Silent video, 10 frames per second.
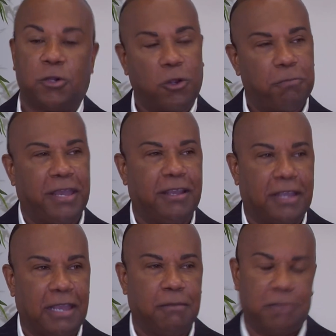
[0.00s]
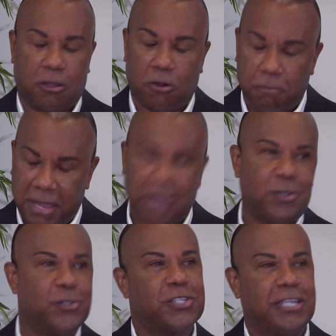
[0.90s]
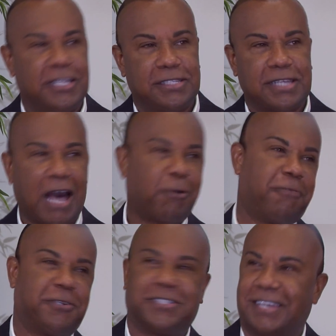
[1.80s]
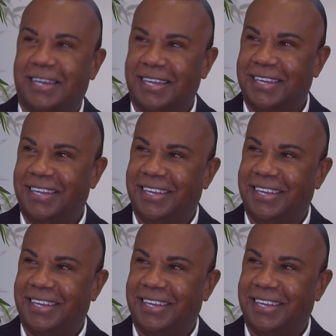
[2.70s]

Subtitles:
Coral Bagels is our Versailles